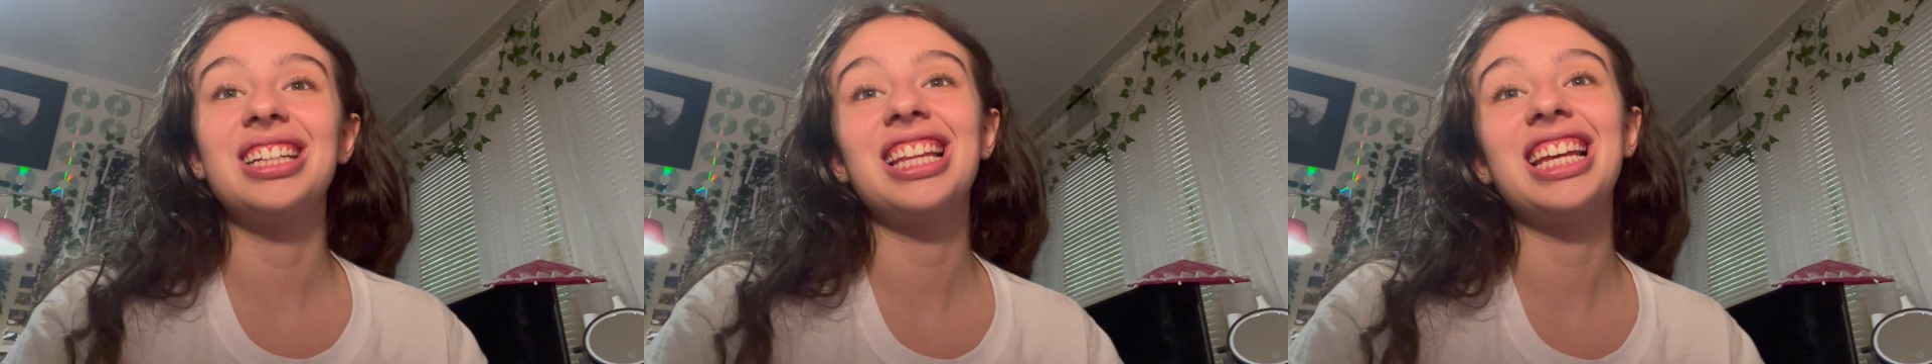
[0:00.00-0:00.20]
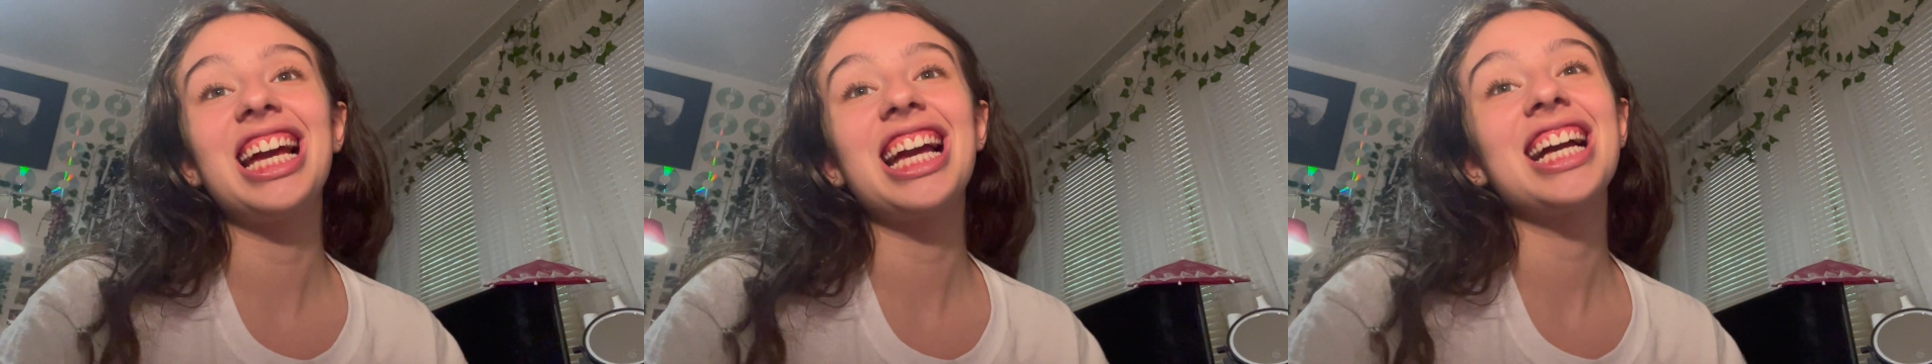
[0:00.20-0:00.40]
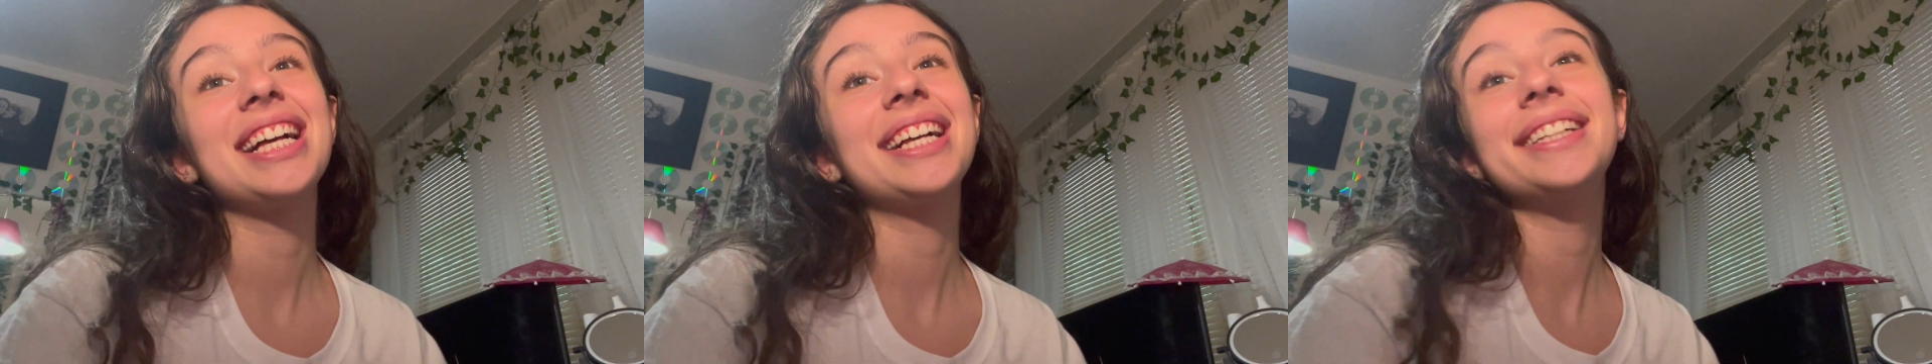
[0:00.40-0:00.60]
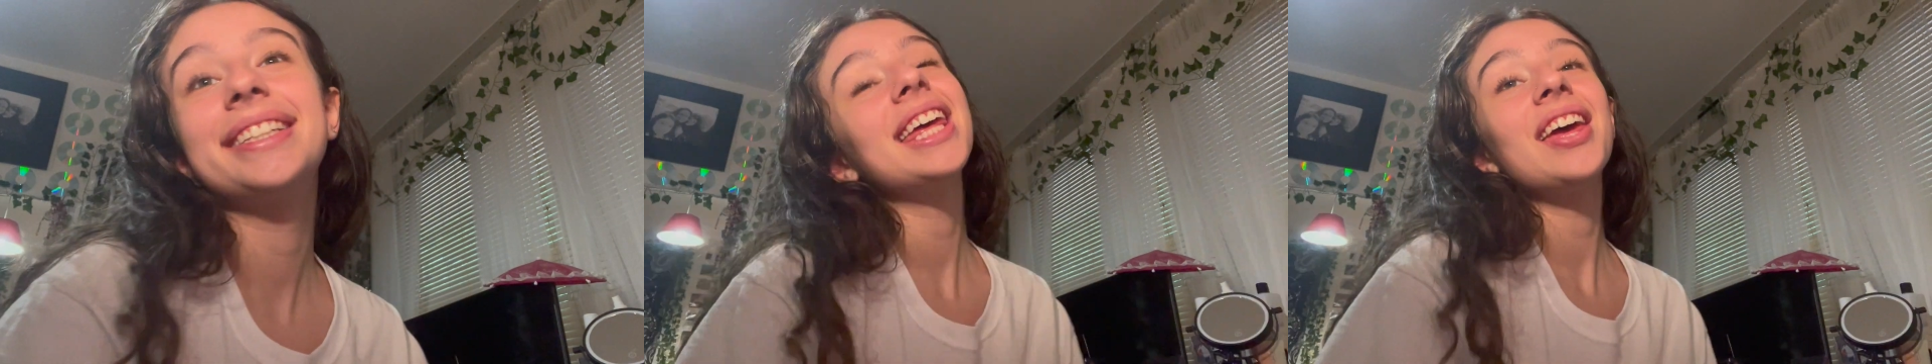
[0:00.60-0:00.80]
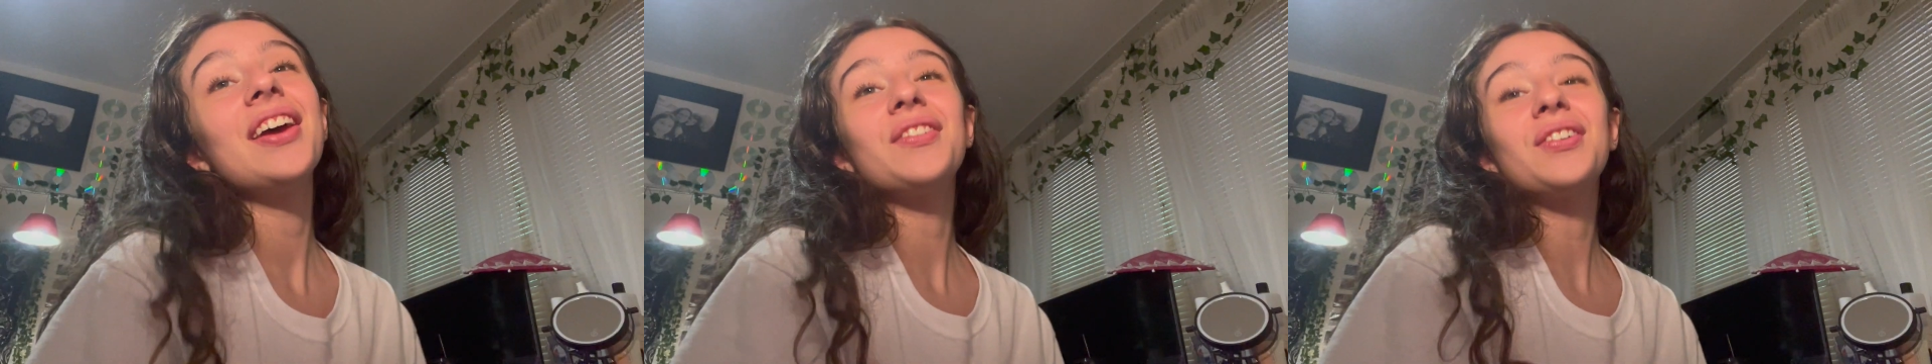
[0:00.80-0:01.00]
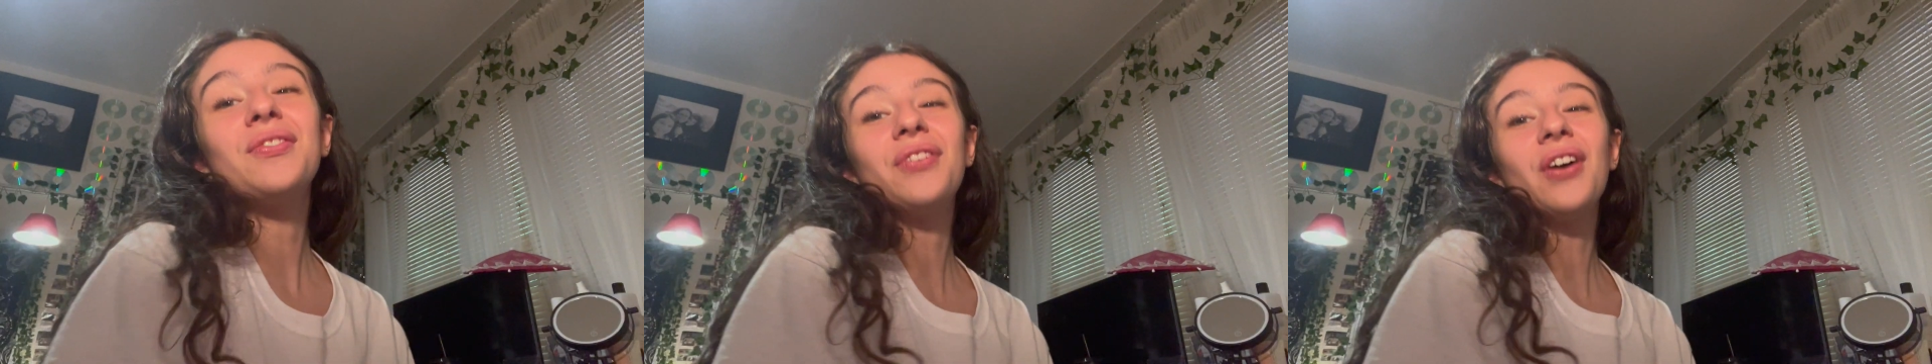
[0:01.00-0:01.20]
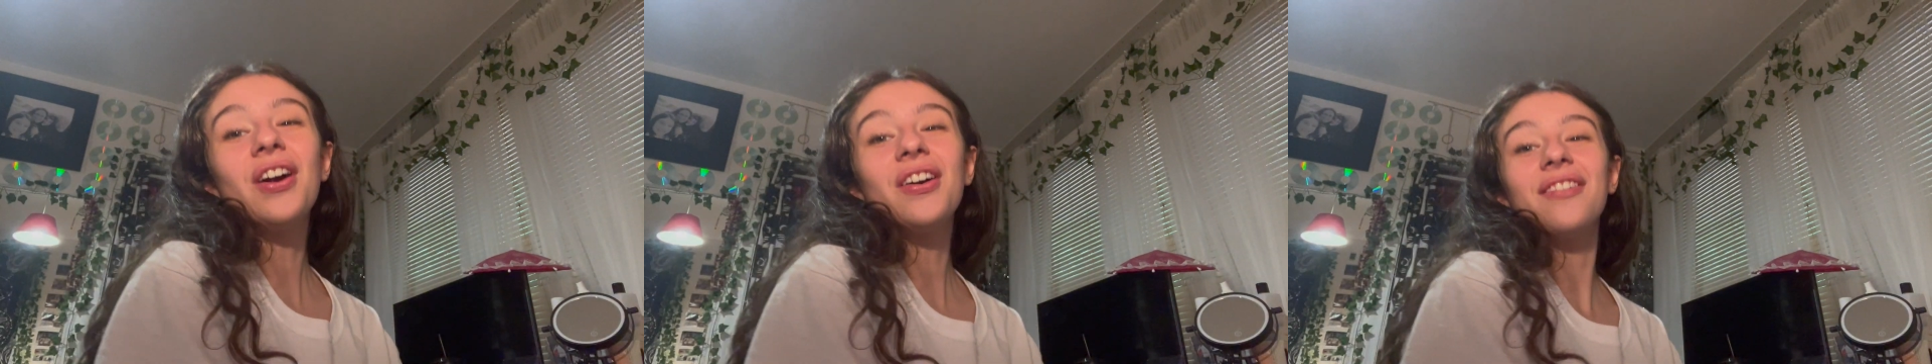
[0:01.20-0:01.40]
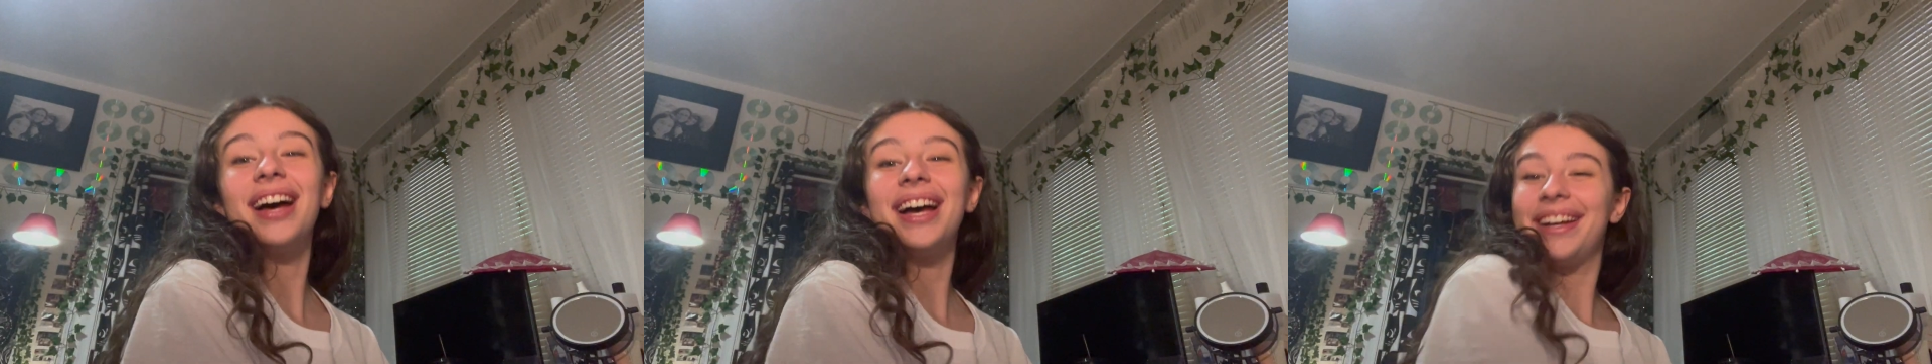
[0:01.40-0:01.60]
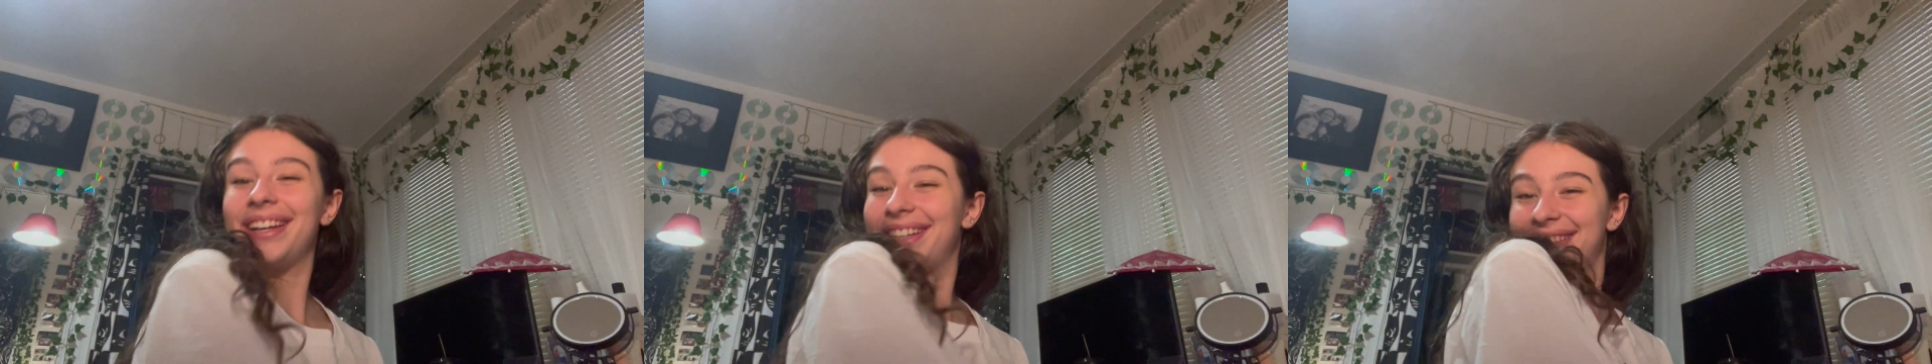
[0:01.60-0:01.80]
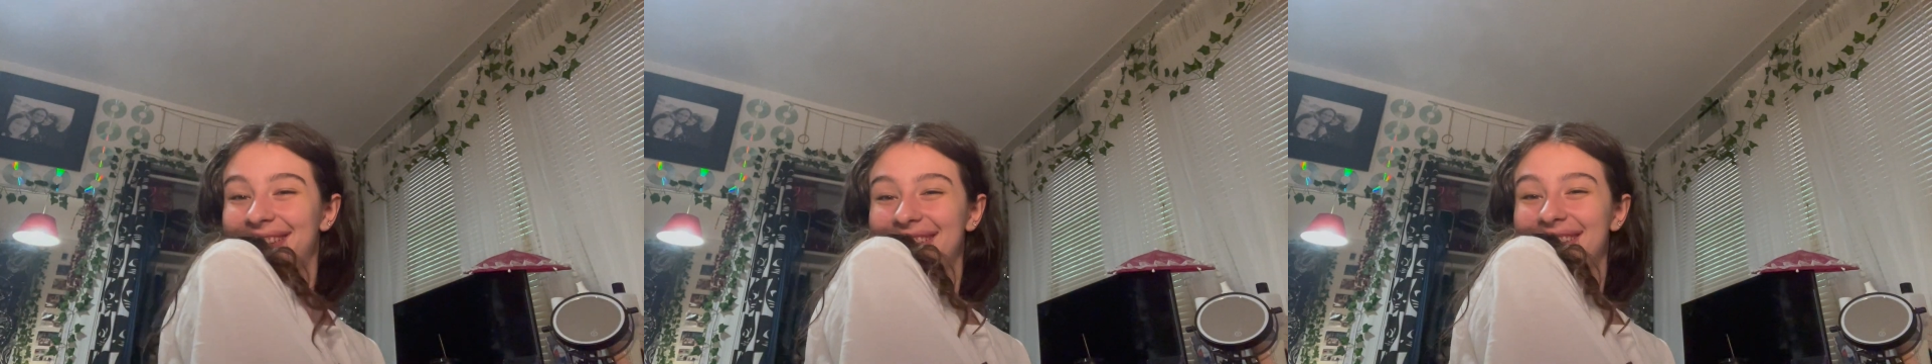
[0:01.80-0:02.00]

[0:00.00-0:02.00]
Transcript: like from far away.